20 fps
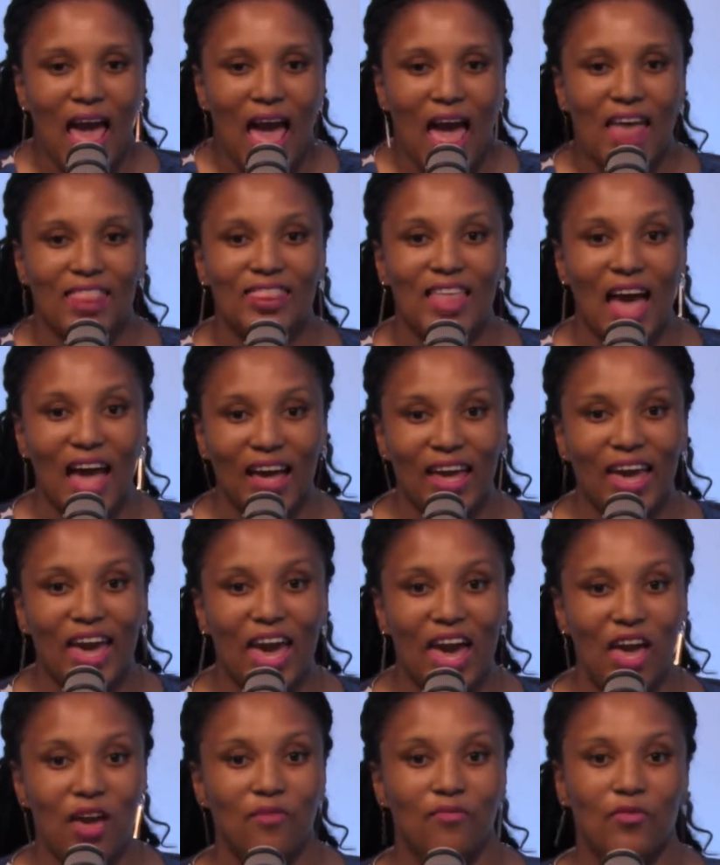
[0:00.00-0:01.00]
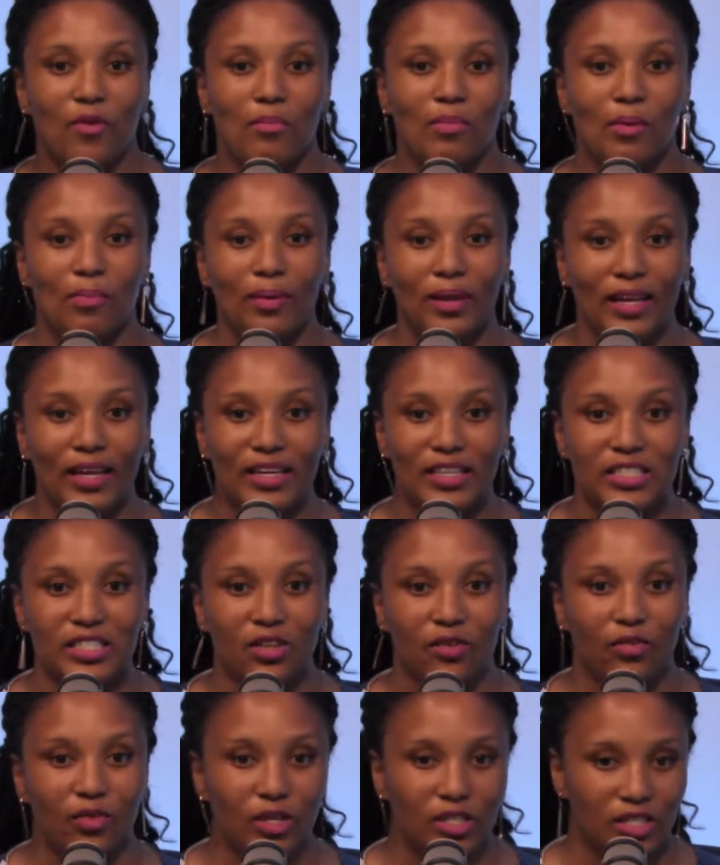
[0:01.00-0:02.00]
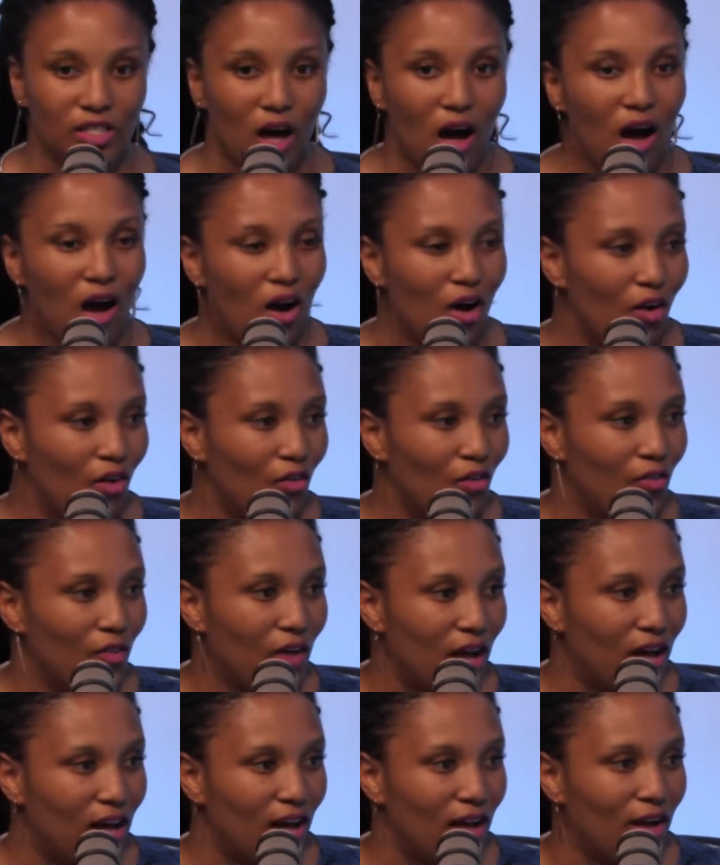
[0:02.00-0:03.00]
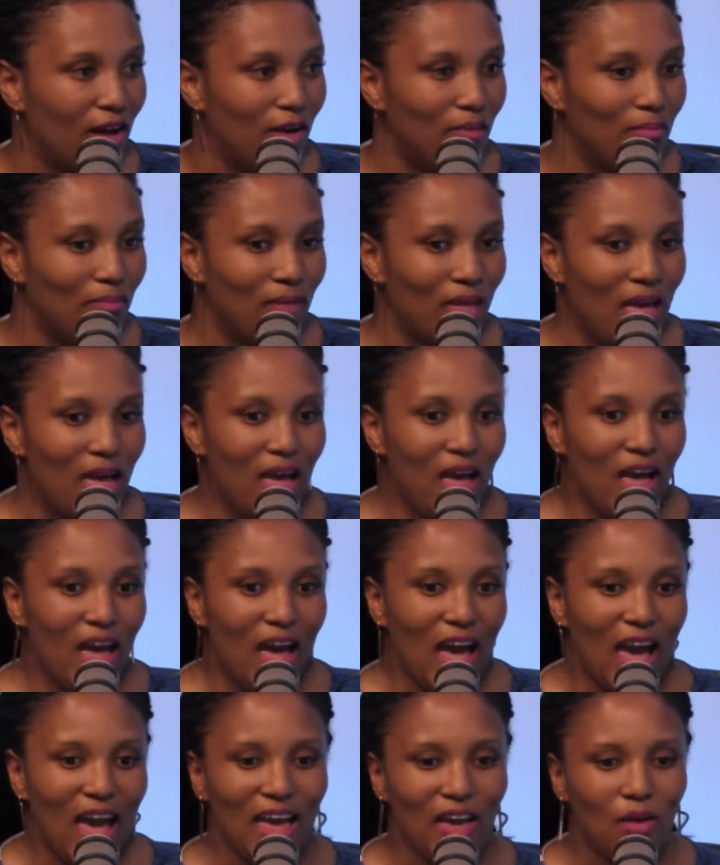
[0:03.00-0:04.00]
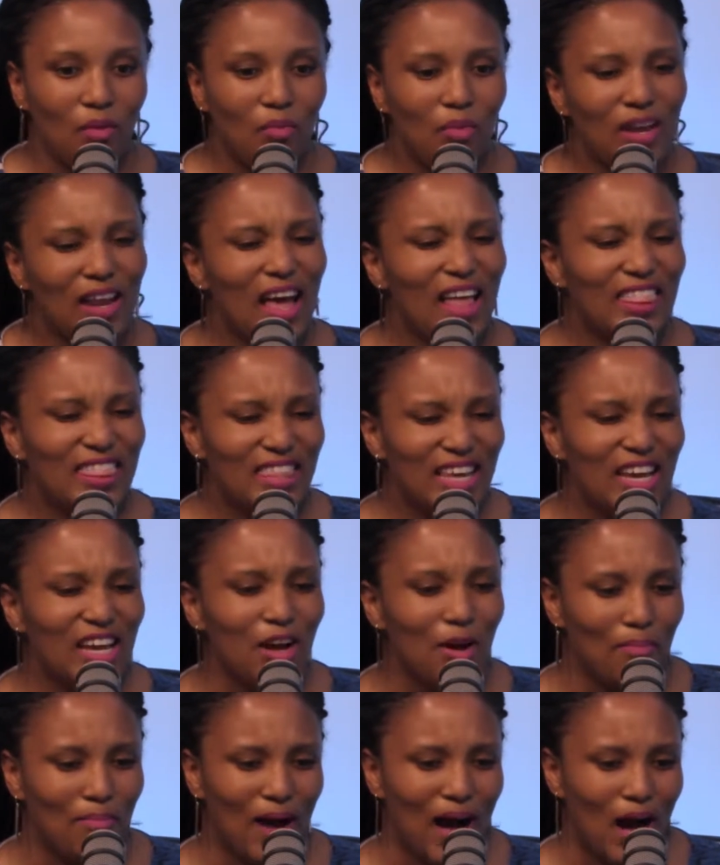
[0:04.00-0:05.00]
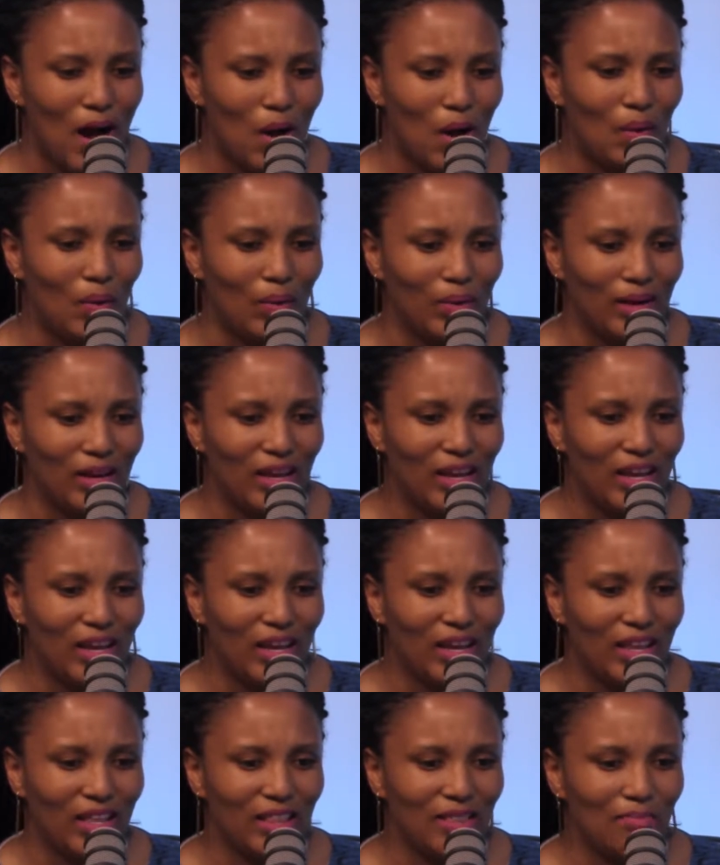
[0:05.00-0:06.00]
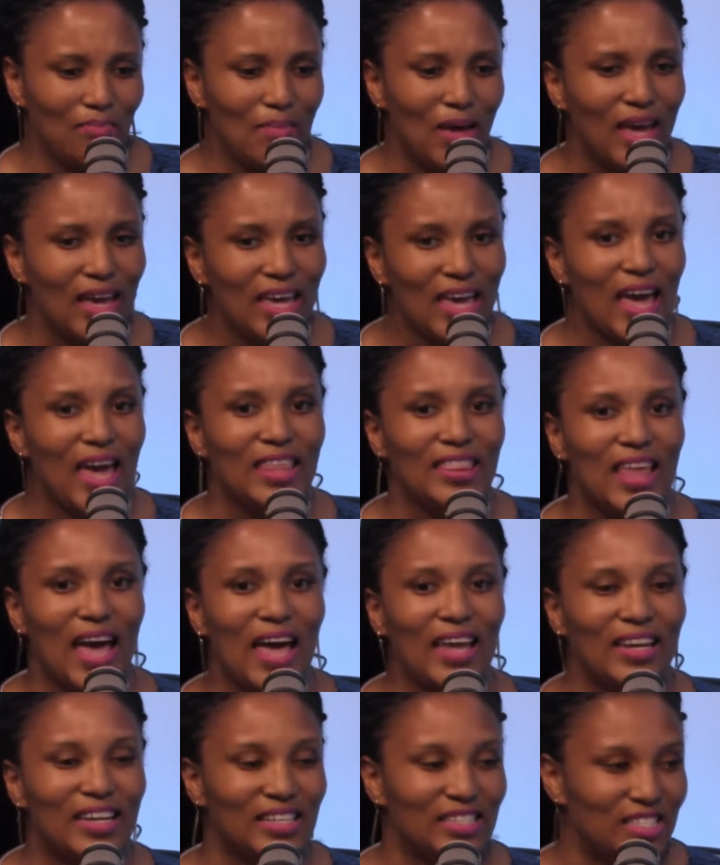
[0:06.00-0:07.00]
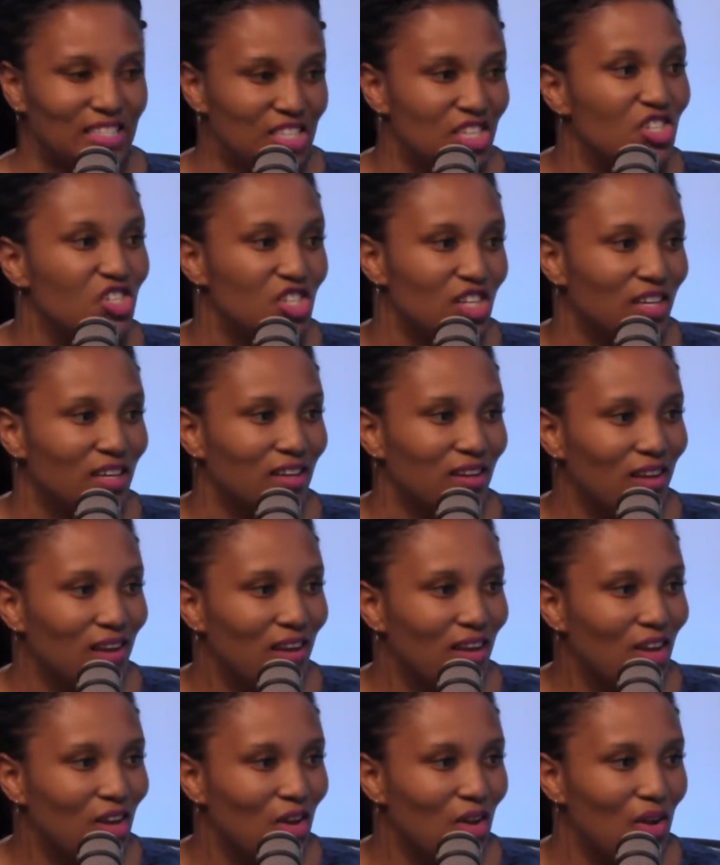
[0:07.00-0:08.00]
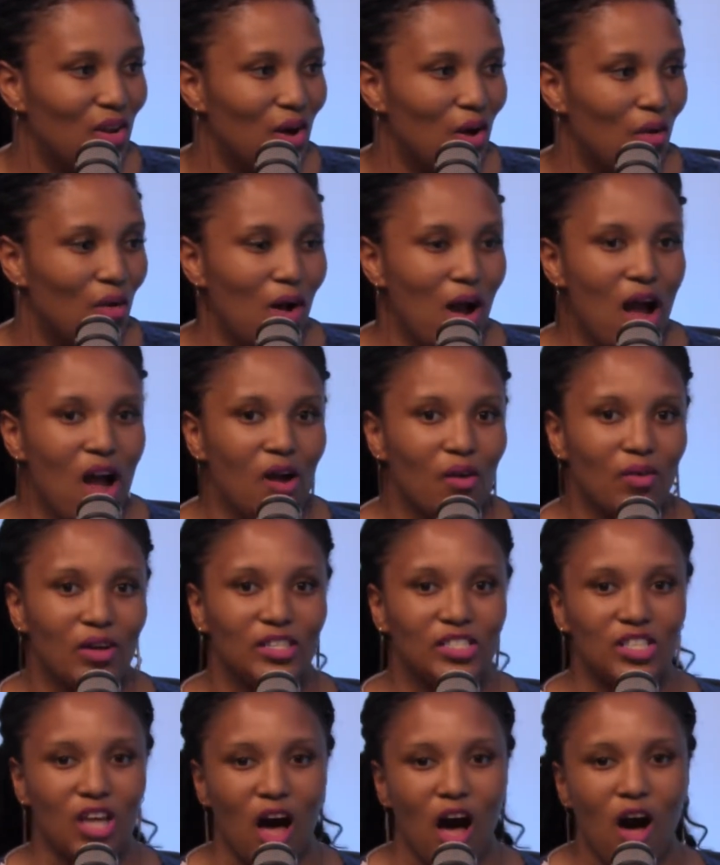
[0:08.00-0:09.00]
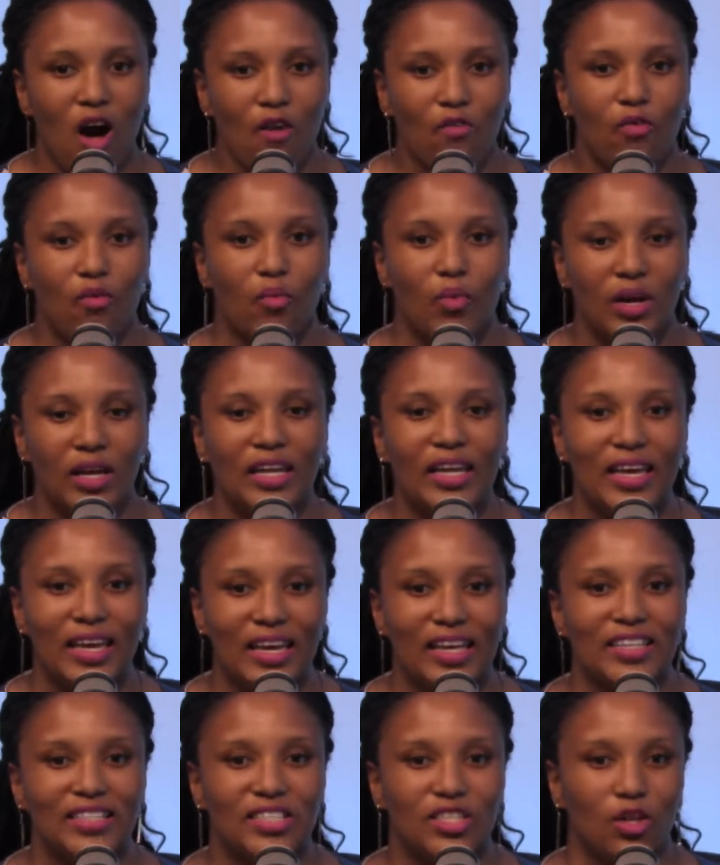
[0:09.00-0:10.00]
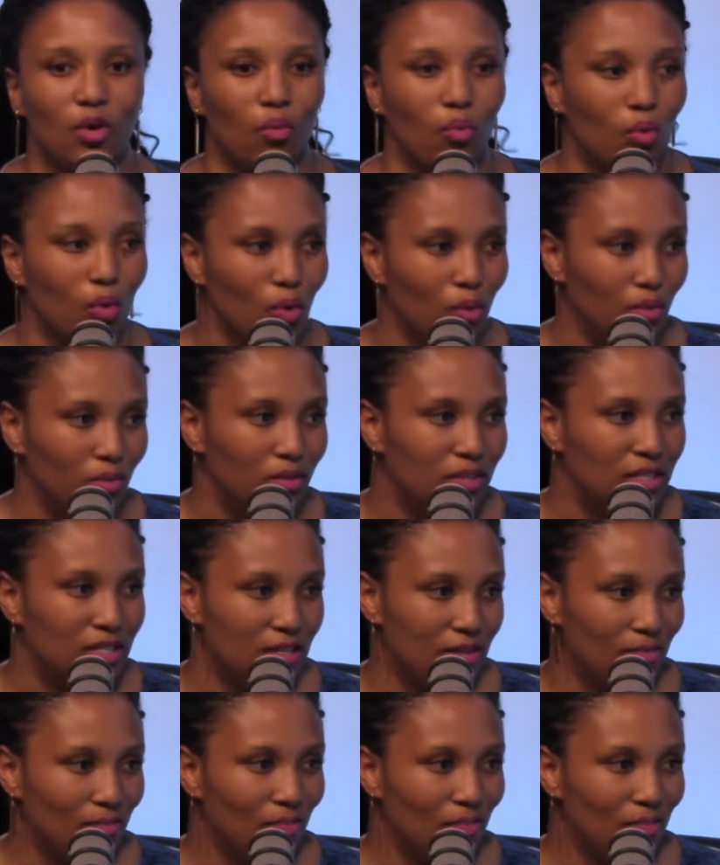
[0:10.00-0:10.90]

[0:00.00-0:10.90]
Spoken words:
And that came from a place of resolve. And when I think about making that decision. Resolve really is the root.